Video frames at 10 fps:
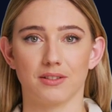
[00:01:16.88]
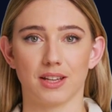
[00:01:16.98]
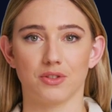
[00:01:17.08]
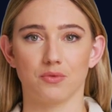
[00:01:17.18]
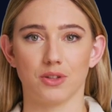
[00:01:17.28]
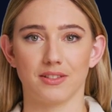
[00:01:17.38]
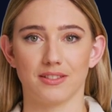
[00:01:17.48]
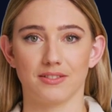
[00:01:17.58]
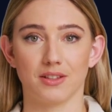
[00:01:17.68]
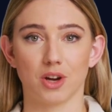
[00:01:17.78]

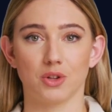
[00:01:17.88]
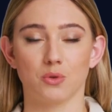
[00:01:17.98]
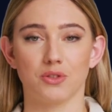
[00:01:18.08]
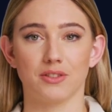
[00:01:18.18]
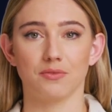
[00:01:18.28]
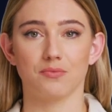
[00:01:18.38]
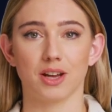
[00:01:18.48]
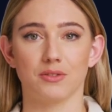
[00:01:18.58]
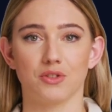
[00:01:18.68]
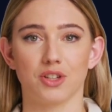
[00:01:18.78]
Interfaces are used to
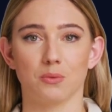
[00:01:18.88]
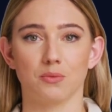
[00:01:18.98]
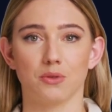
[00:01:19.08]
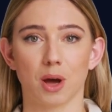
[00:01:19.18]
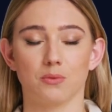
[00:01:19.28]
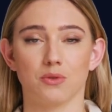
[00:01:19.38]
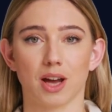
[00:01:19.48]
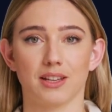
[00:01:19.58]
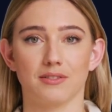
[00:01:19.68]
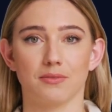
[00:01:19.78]
define the shape of an
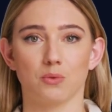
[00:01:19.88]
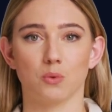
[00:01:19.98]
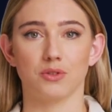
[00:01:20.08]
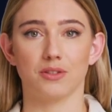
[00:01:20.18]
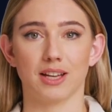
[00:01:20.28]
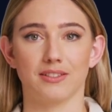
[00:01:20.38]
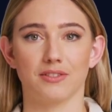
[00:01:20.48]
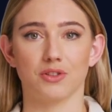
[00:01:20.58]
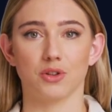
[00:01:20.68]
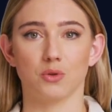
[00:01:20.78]
object, while
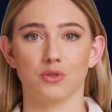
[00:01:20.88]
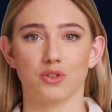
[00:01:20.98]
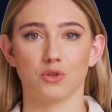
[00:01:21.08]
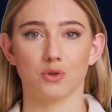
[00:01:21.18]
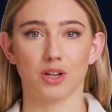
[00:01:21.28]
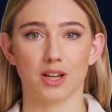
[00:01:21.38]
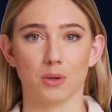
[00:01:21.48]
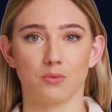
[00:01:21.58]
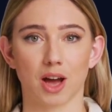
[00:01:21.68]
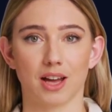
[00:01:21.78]
classes are used to create
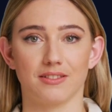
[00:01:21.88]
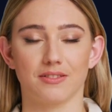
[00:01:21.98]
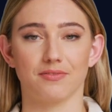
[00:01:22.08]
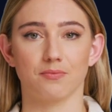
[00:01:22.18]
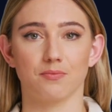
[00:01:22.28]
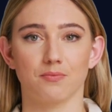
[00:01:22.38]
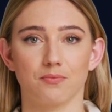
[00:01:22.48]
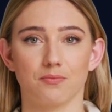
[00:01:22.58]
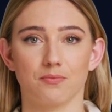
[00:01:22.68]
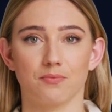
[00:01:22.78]
objects.
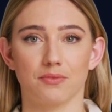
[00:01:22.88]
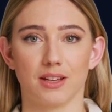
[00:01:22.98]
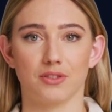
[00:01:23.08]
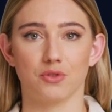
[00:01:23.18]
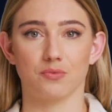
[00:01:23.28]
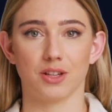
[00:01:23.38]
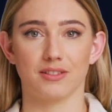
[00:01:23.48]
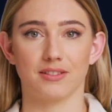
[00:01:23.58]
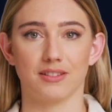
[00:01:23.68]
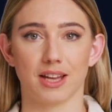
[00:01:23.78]

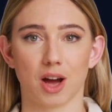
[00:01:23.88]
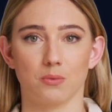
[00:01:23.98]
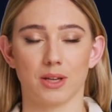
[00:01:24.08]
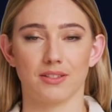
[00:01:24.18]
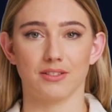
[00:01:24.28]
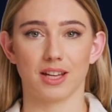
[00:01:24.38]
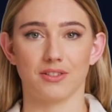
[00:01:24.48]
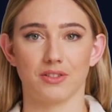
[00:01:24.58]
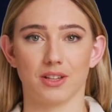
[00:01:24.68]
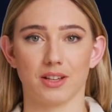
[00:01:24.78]
Interfaces cannot be
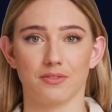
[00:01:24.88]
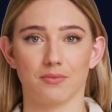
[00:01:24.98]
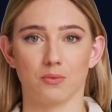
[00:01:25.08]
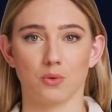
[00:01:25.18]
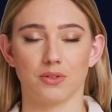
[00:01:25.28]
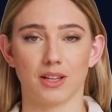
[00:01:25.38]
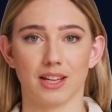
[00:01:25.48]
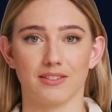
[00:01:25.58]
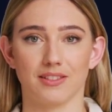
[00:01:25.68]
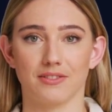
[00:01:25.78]
instantiated, while
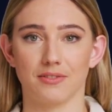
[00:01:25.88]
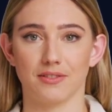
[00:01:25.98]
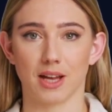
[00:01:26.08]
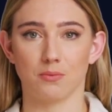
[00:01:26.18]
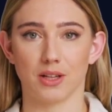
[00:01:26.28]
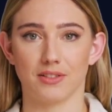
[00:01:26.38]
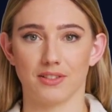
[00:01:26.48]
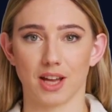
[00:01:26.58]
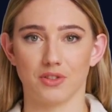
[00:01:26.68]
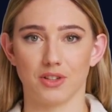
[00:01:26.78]
classes can be
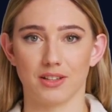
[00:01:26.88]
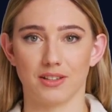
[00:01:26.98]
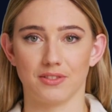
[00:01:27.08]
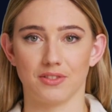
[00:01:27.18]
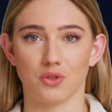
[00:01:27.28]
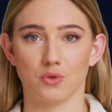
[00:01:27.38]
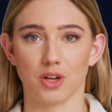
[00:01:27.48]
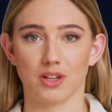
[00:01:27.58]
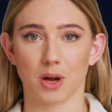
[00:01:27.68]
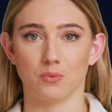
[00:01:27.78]
instantiated to
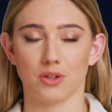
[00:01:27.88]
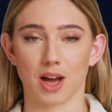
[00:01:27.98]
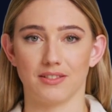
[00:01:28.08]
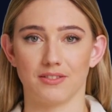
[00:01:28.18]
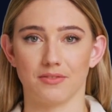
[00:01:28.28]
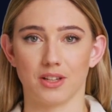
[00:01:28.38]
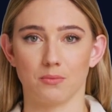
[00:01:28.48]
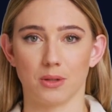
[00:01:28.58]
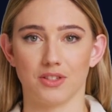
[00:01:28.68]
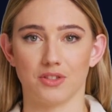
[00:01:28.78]
create objects
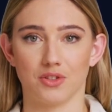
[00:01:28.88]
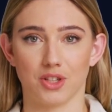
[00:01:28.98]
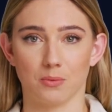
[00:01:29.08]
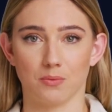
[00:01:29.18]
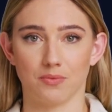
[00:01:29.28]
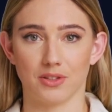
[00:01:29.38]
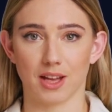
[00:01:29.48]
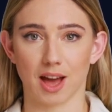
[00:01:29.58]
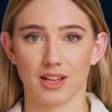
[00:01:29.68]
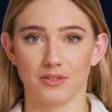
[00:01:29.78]
that match the shape of the
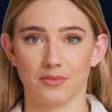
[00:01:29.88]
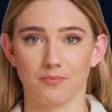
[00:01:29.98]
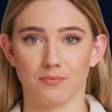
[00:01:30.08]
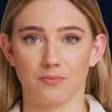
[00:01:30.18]
class.